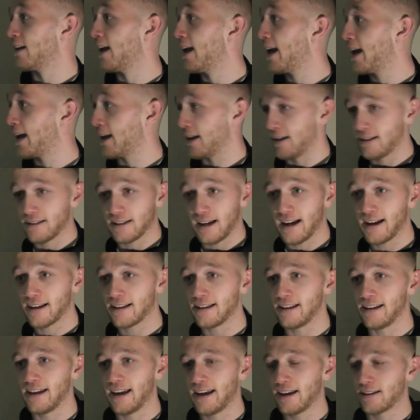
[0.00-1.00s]
Yeah,
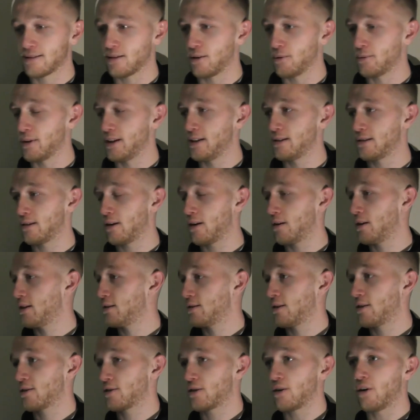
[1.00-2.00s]
exactly. Yeah, so when he's
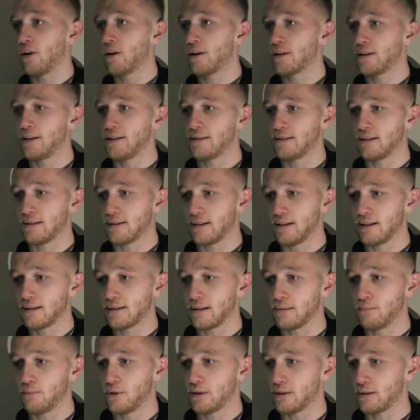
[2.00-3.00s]
not scoring, he's
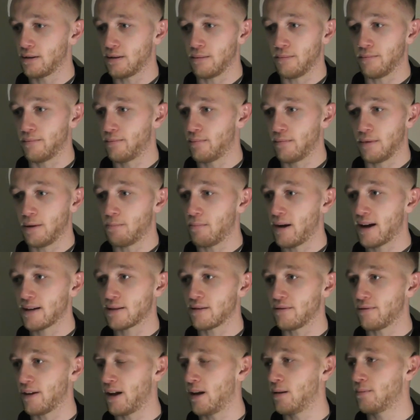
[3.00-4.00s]
assisting, which is a
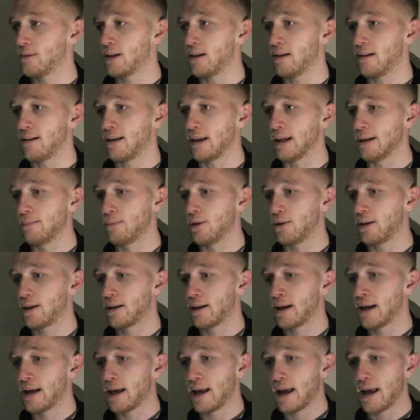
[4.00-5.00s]
massive help to the team.
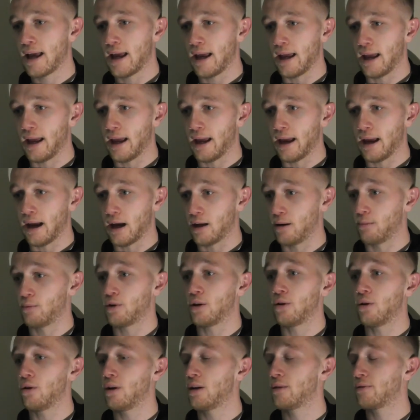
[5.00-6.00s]
Like, and I'm
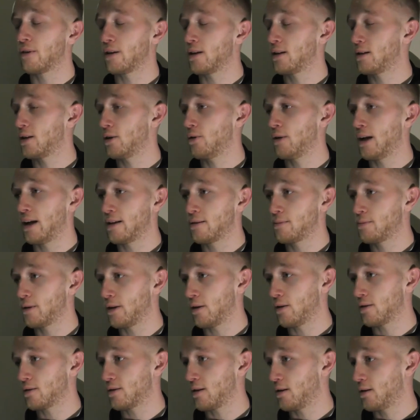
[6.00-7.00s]
delighted for the 2 lads
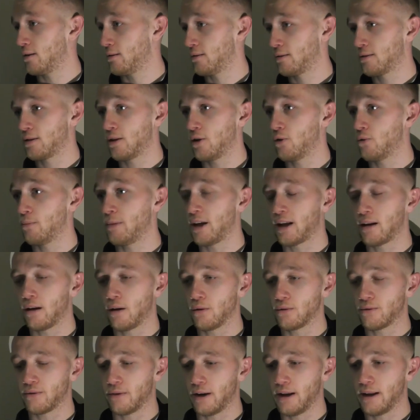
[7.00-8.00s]
because they're 2 of my
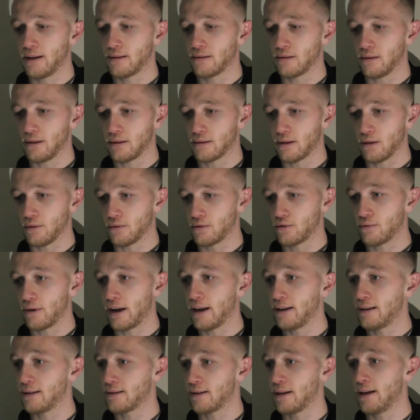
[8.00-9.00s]
close friends. Like, so it's
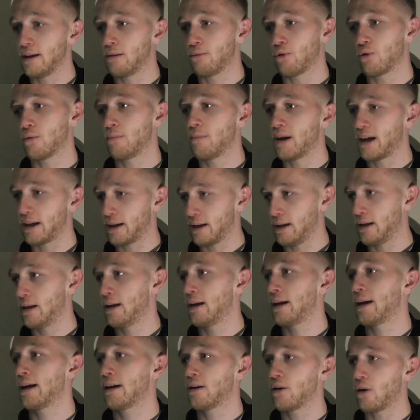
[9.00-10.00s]
great to see them come back in
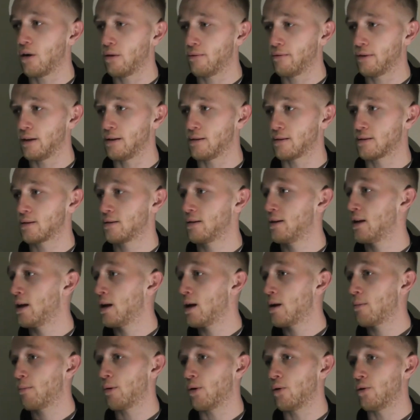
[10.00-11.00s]
and get confidence
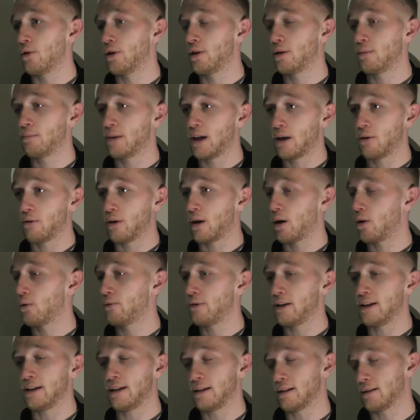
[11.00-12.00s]
behind them now, and
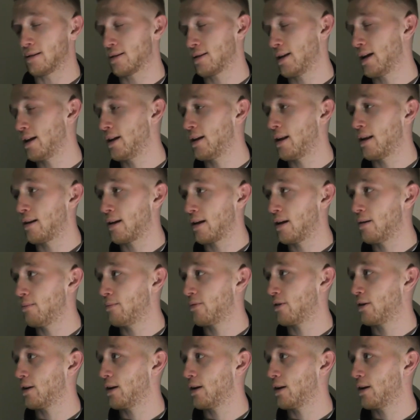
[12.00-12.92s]
hopefully they can stay in the team.